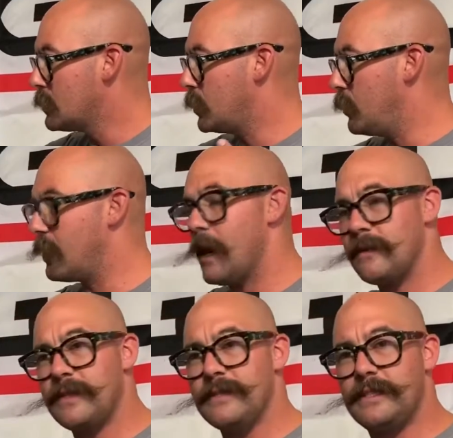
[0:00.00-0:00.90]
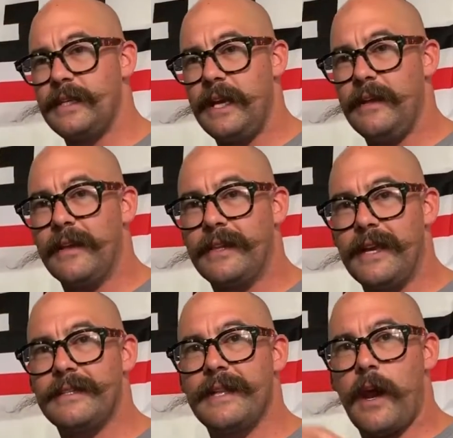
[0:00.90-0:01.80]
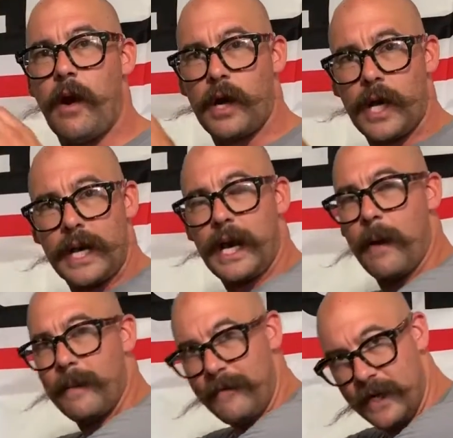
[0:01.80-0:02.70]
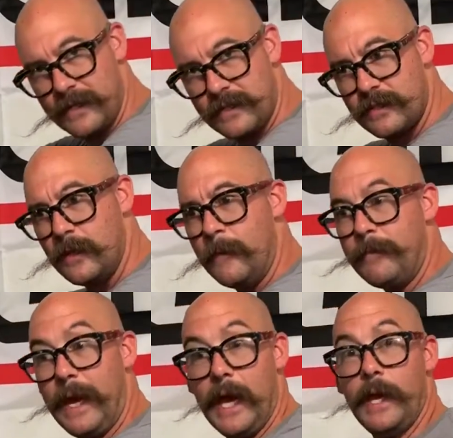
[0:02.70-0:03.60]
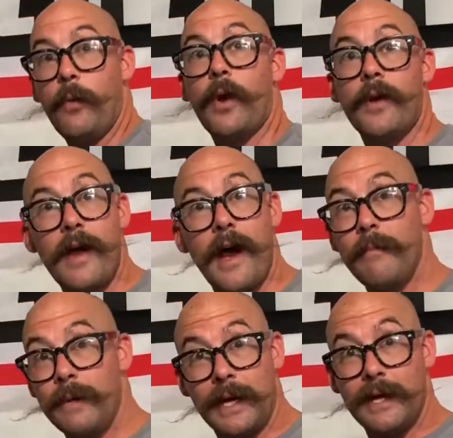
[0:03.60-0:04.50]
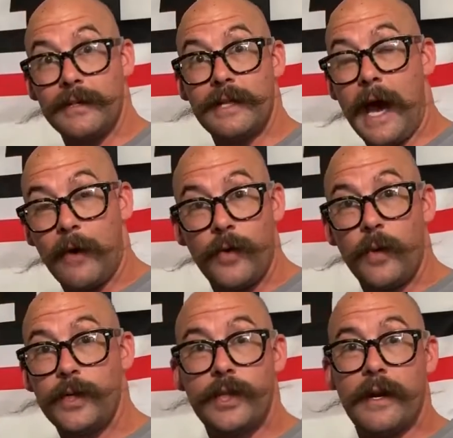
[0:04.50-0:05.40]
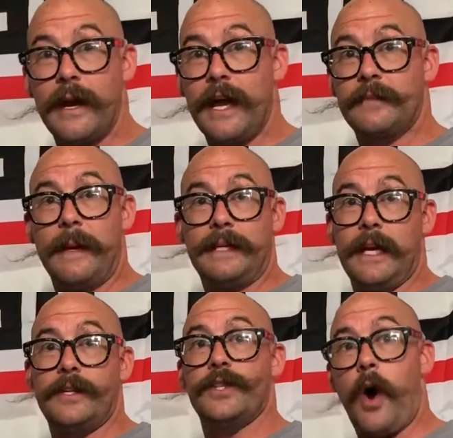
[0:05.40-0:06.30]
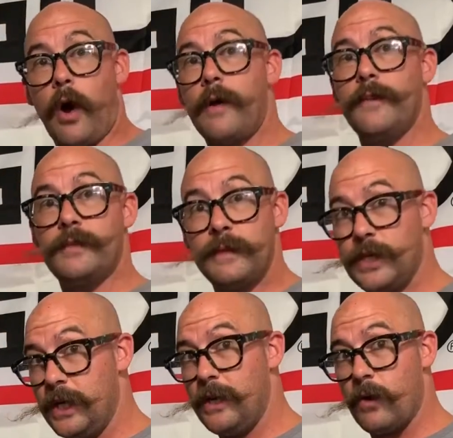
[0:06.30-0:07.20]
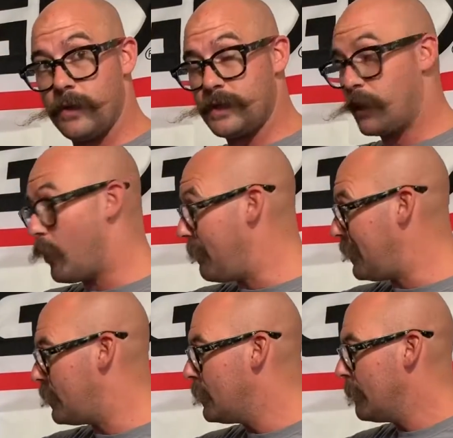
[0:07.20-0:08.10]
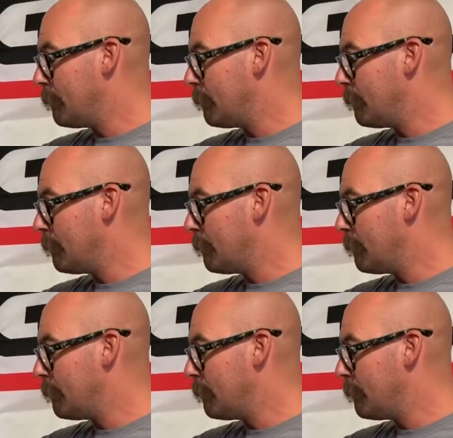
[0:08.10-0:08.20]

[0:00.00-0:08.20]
so you guys can see the things that are going to come in this and what are not, because I don't know what your expectations are of this machine or this equipment.